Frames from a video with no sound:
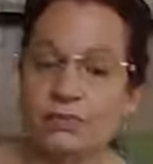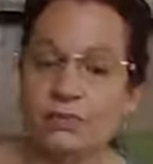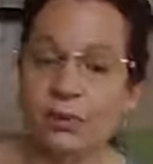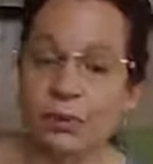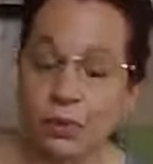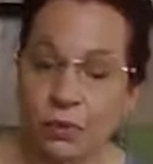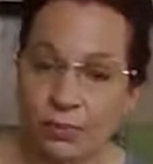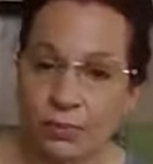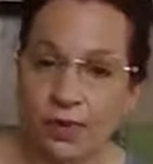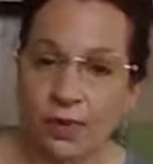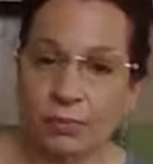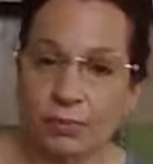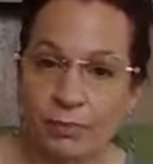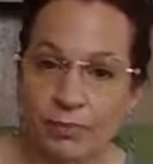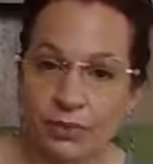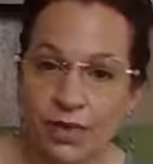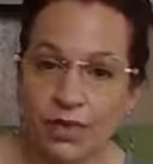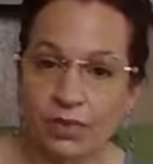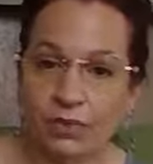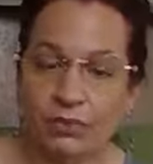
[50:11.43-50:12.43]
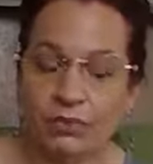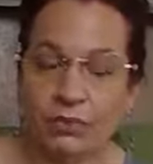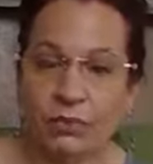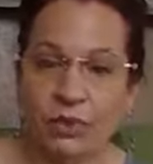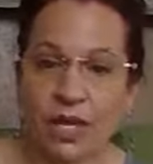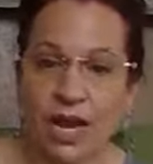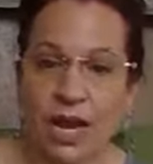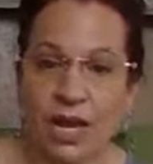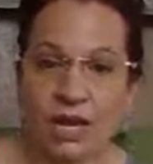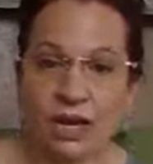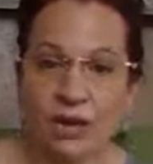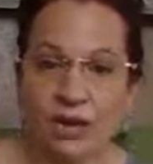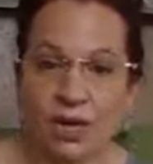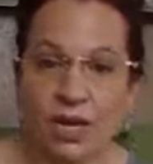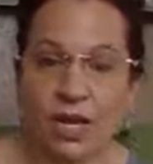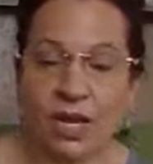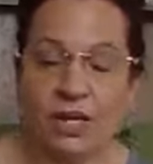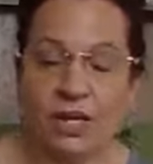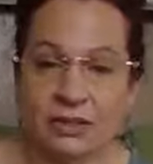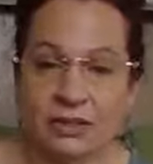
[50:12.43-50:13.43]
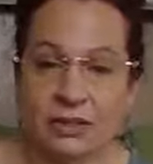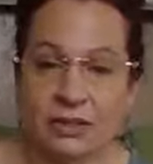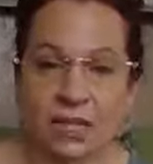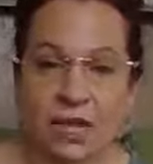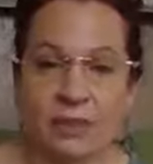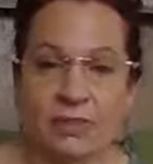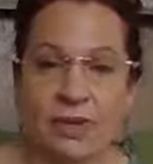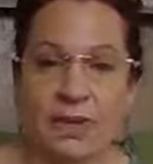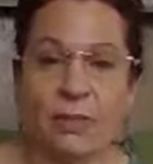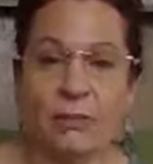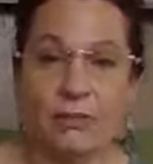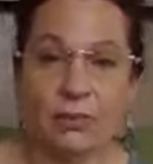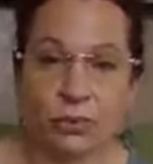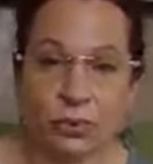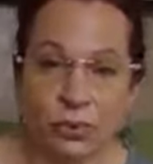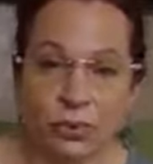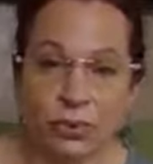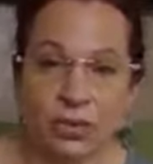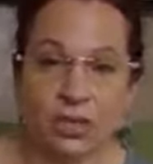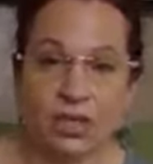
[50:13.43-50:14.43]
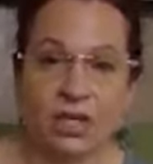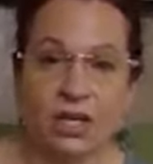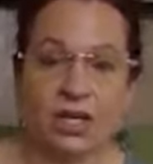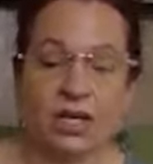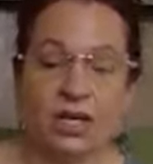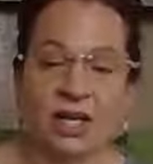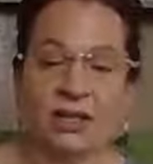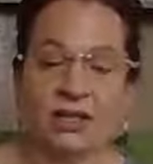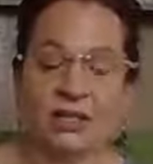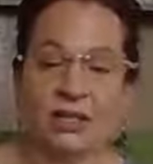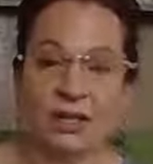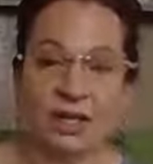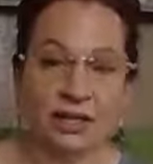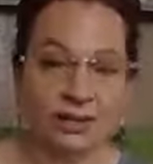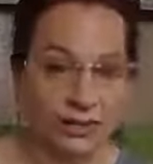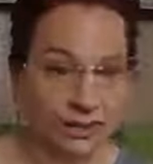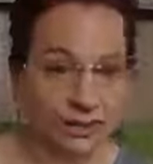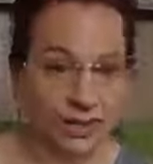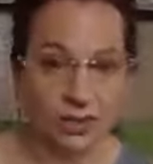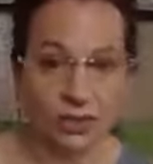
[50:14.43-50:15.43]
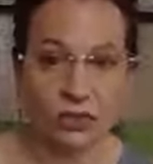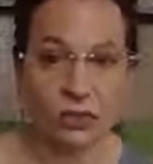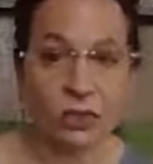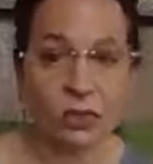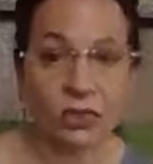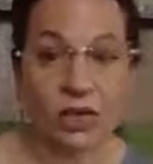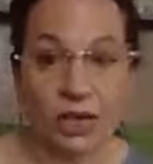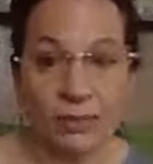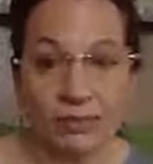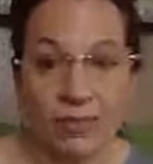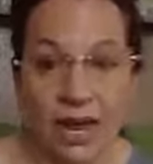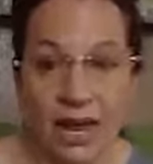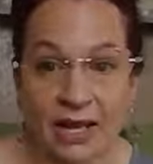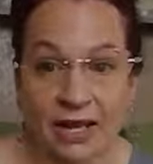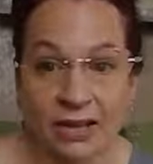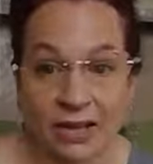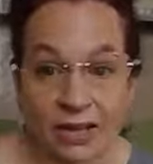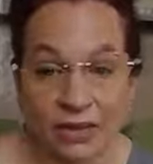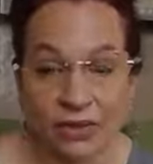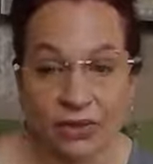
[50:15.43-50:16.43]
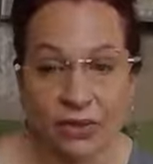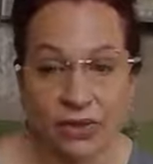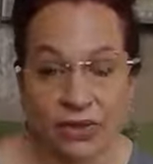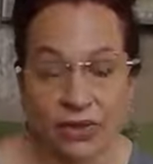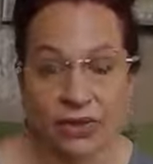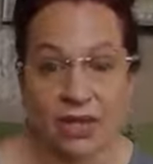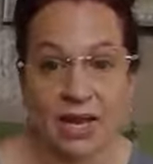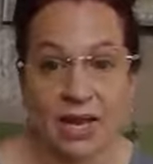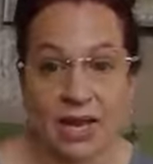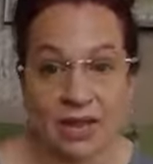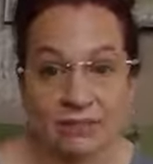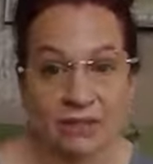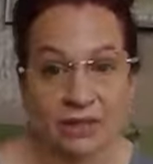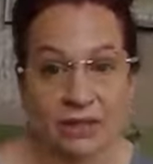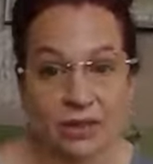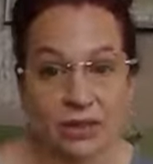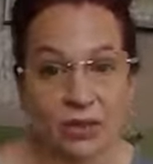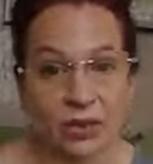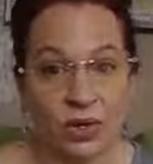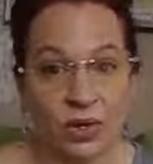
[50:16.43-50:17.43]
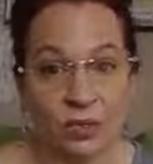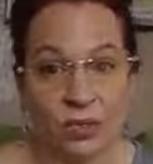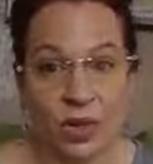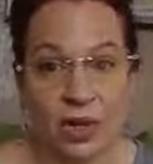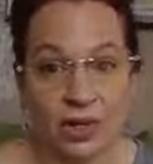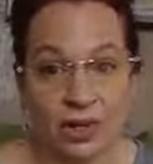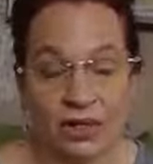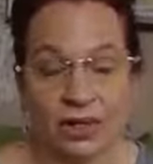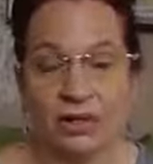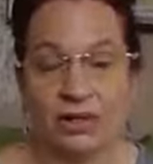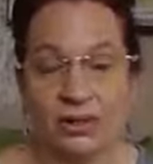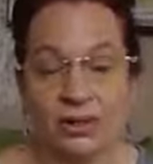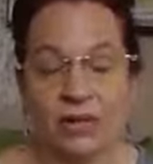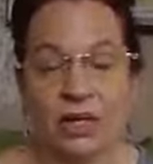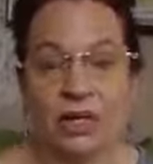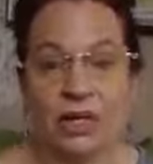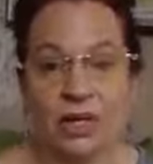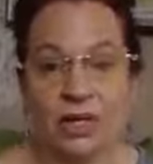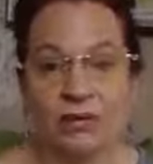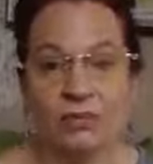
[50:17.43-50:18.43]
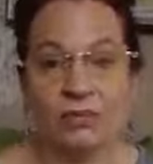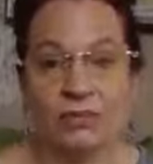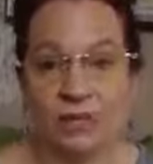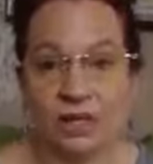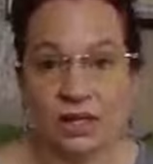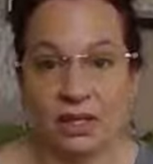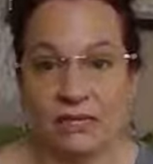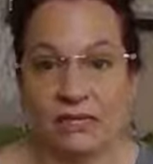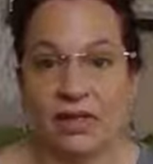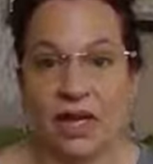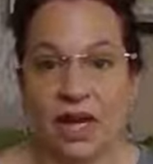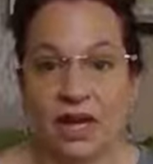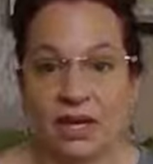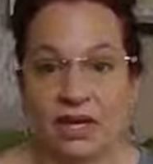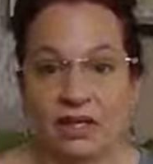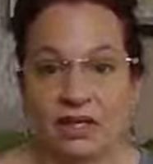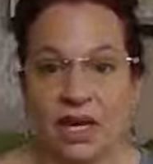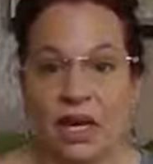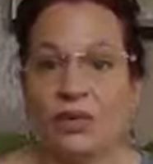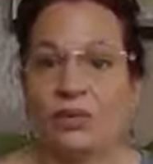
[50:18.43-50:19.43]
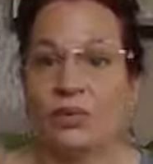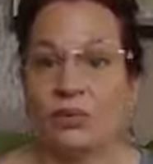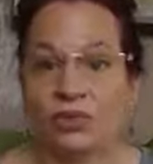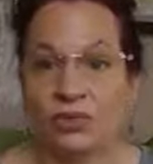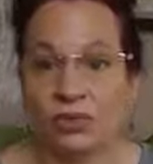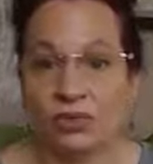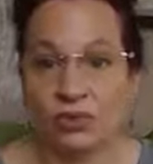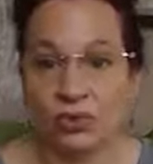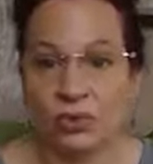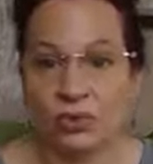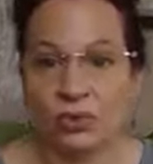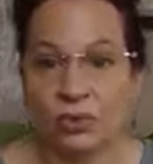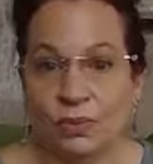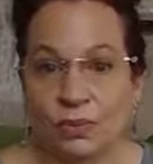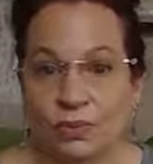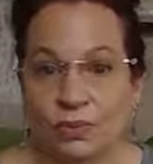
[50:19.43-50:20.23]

permanent breakthrough in that area. I see that being broken. I, I see you looking back later and laughing and going, what? I can't even believe that that was true.